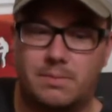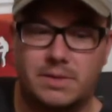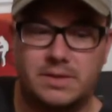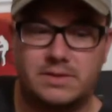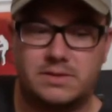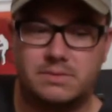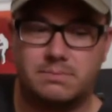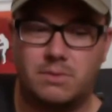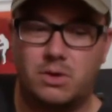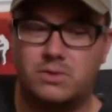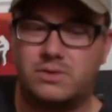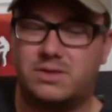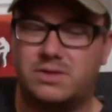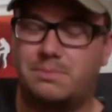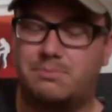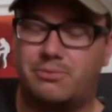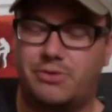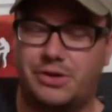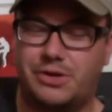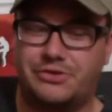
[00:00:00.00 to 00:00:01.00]
it's mostly
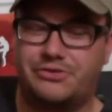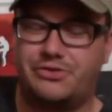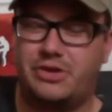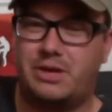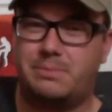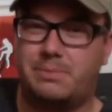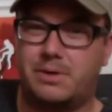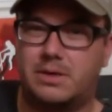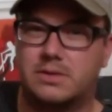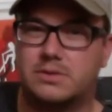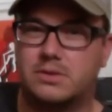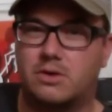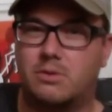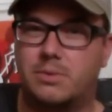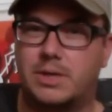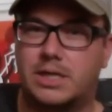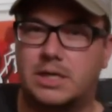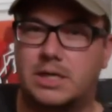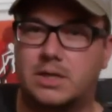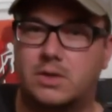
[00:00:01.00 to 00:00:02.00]
pretty cheap because
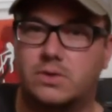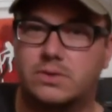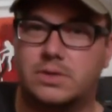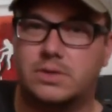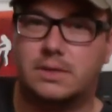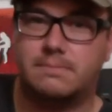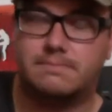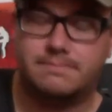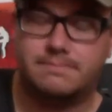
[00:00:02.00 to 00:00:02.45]
nobody knows it.